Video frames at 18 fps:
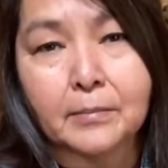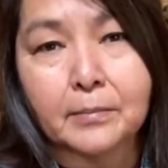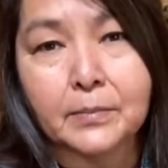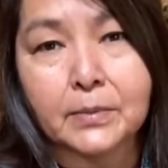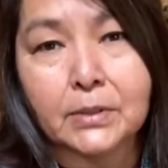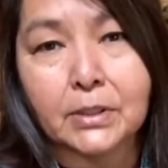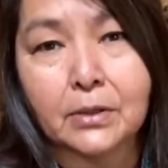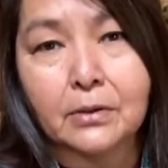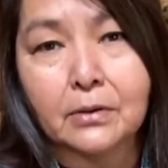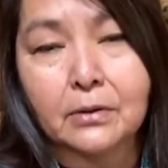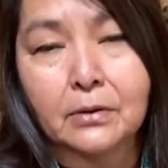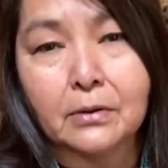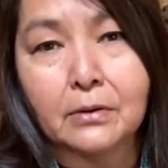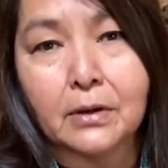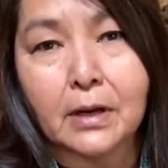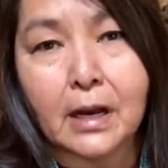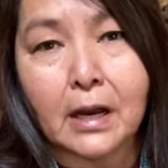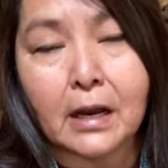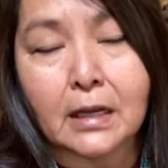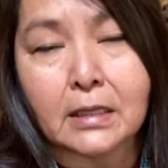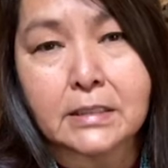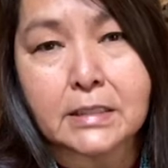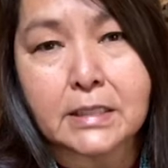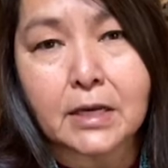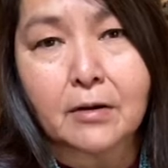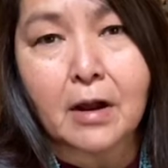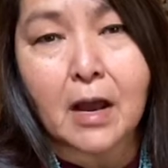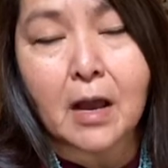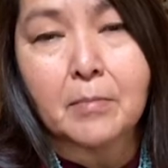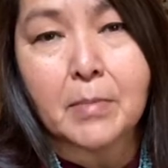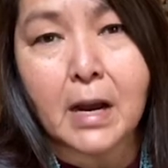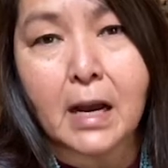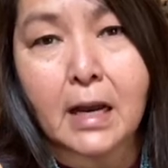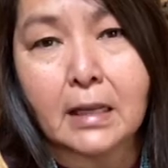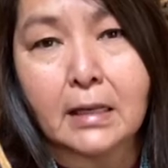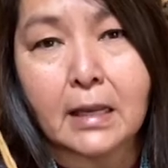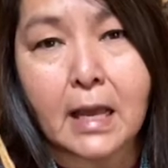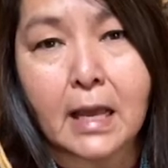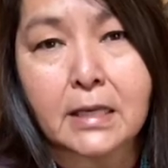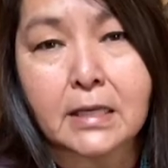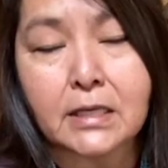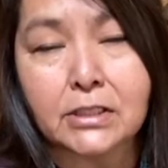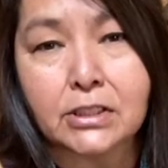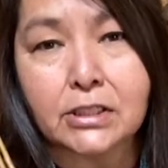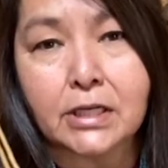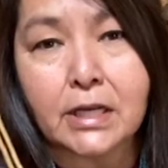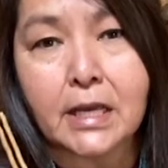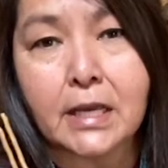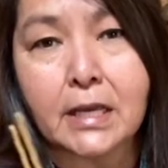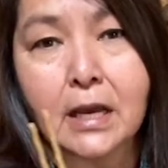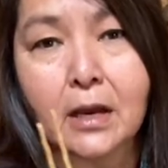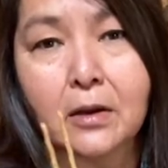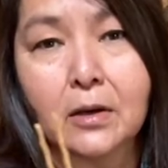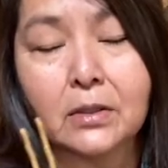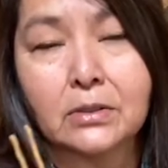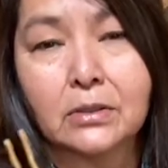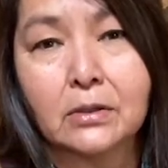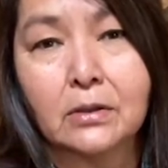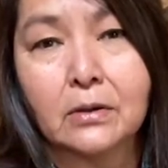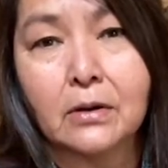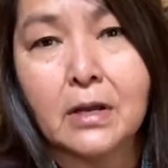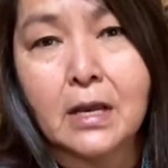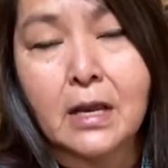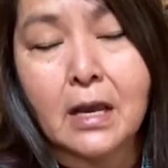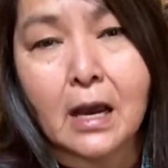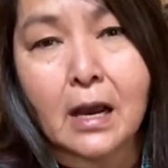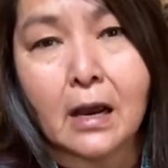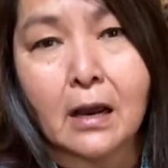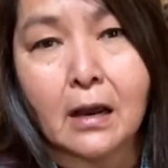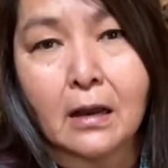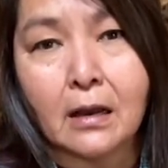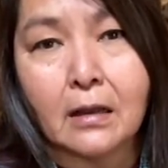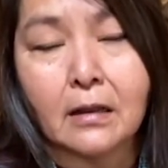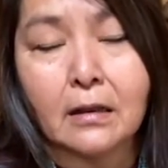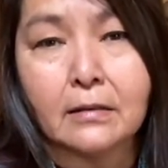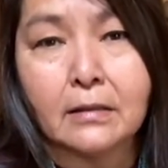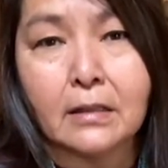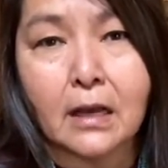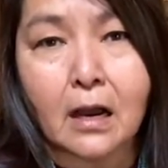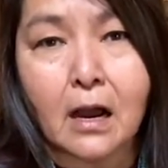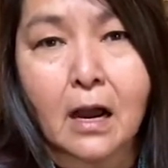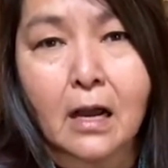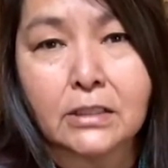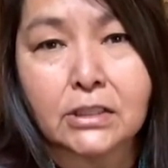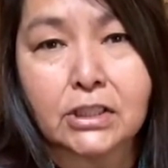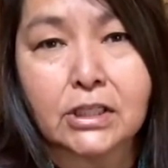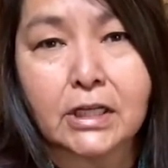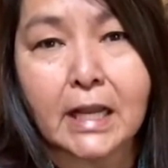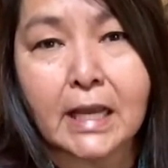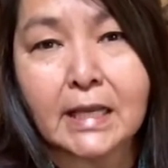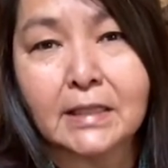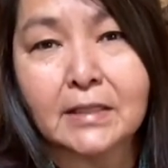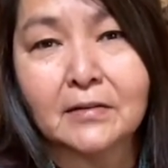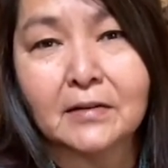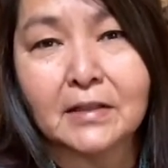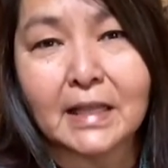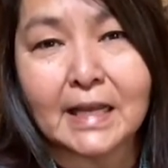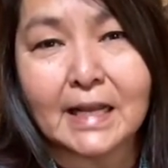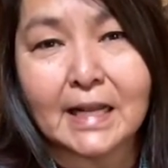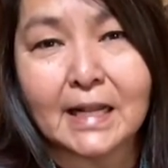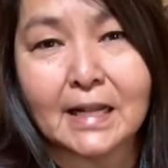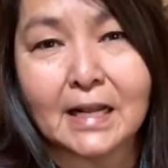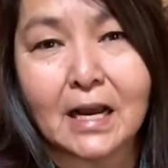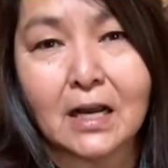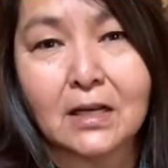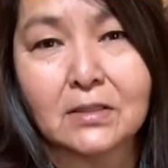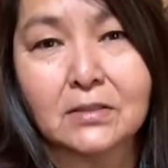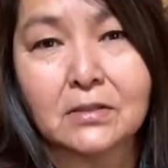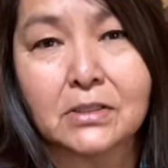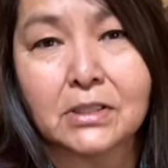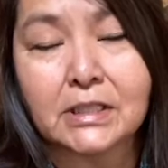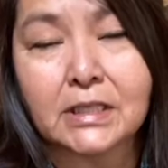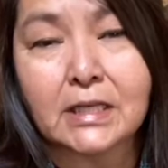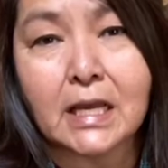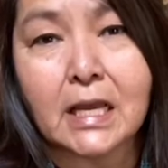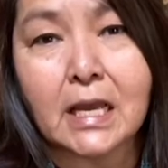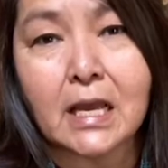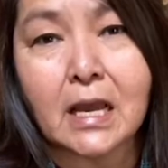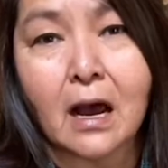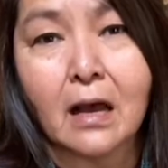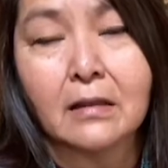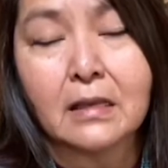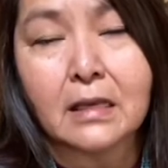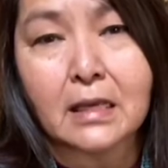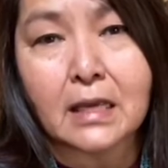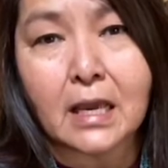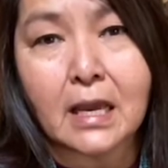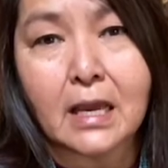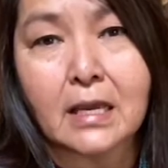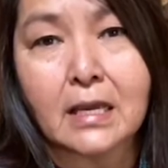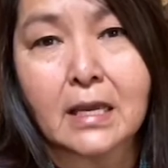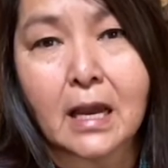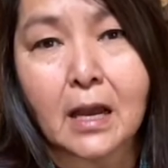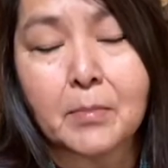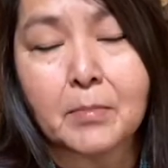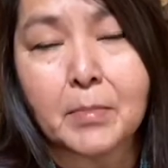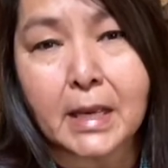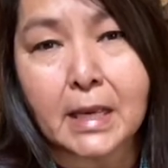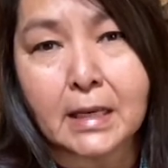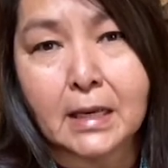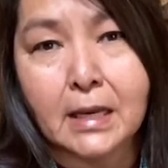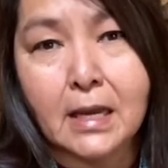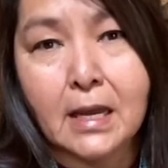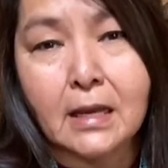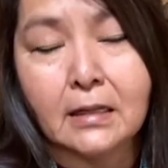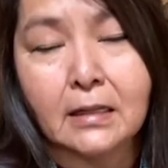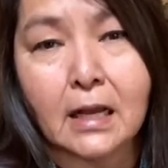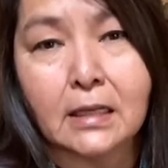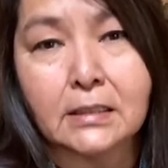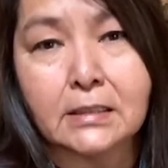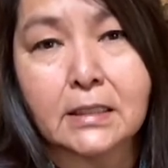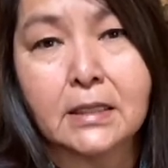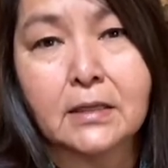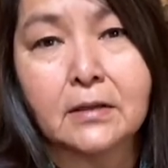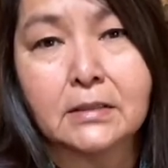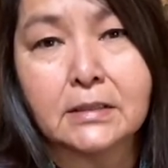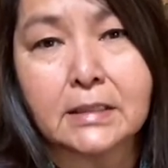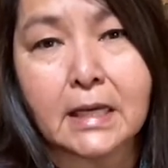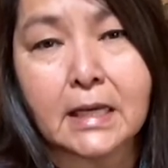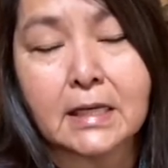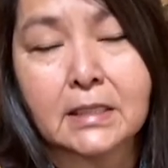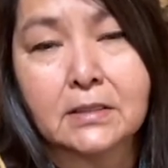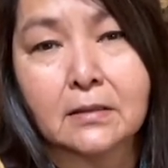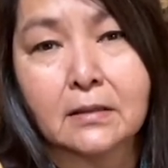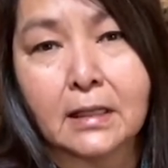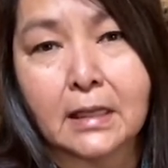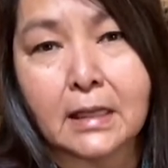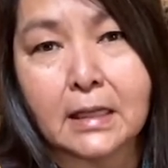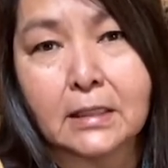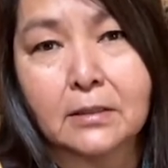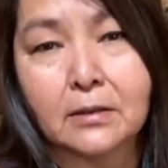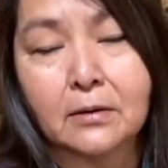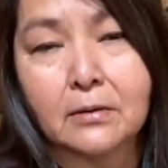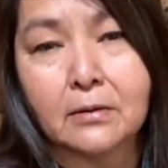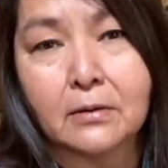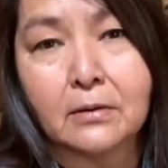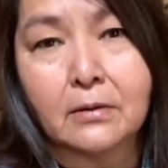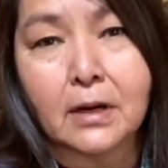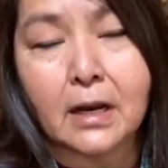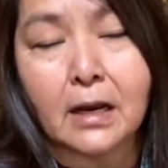do di kwa bahane gishi ya kodo nachan shledo lil ado shi niche ya be nas not edo lil do